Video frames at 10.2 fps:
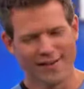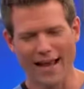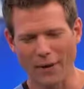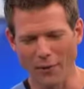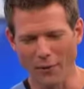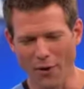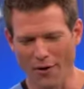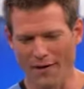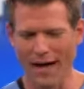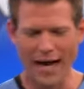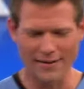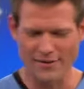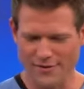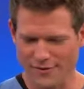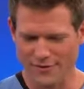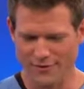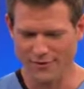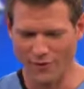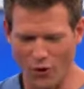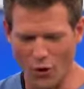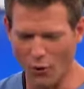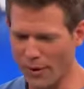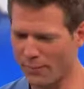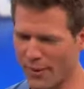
like you roll on the Doctors, whole wheat